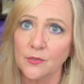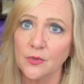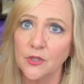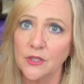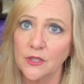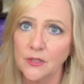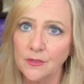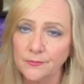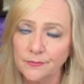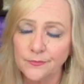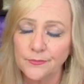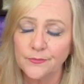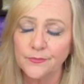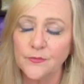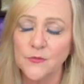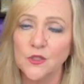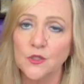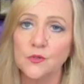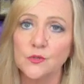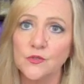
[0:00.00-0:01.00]
we
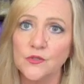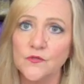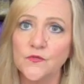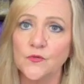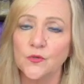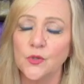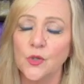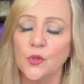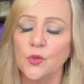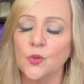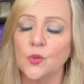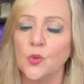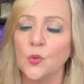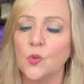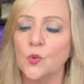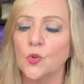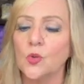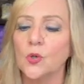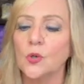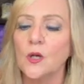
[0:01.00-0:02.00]
use for core
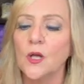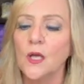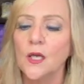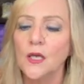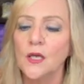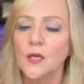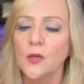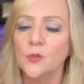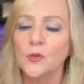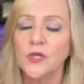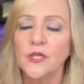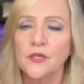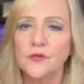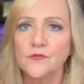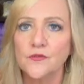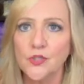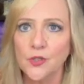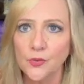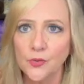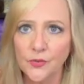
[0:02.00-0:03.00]
wool. We
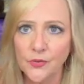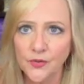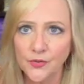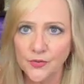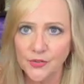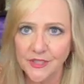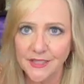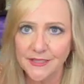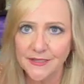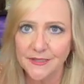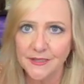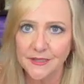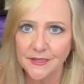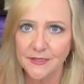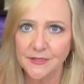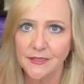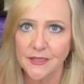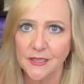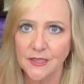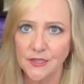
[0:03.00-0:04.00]
have 2
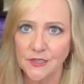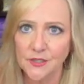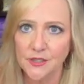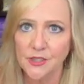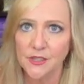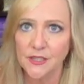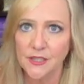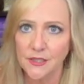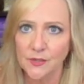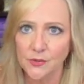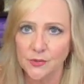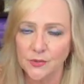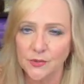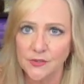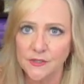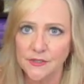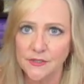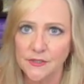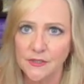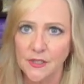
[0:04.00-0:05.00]
36 gauge
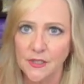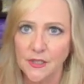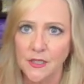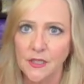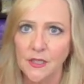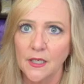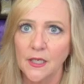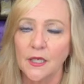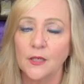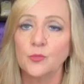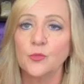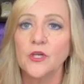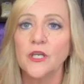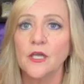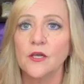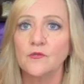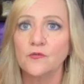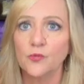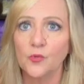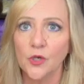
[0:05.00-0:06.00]
needles, and we
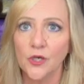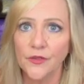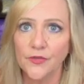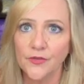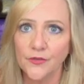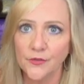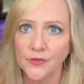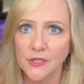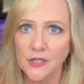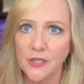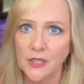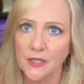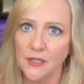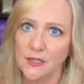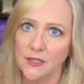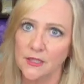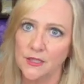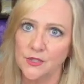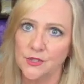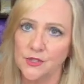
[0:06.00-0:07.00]
have 1
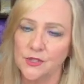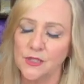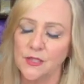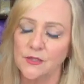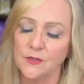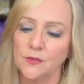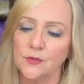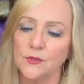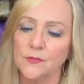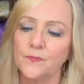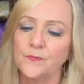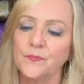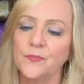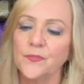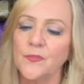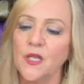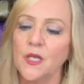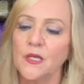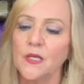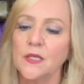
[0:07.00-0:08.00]
38 gauge needle.
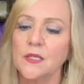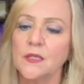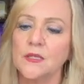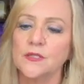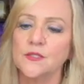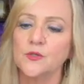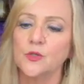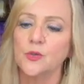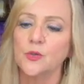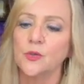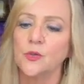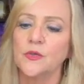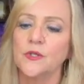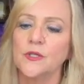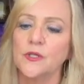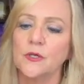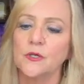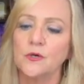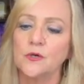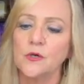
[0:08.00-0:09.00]
So
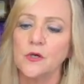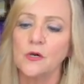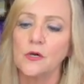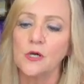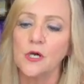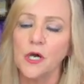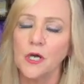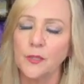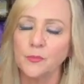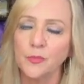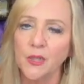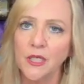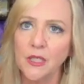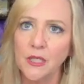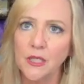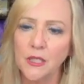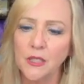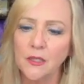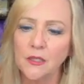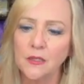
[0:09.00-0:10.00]
they are our hot
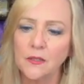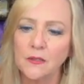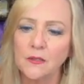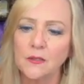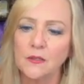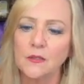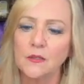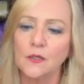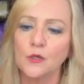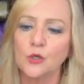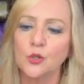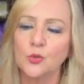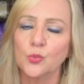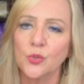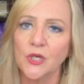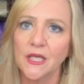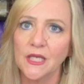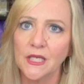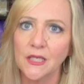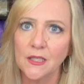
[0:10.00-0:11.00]
pink, our
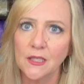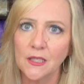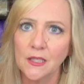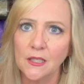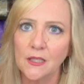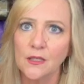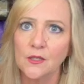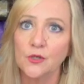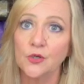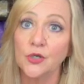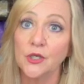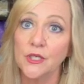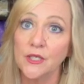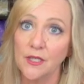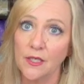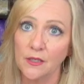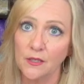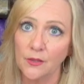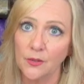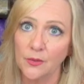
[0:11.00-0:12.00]
red, and our
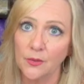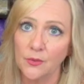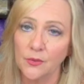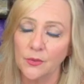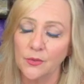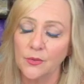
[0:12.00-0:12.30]
yellow.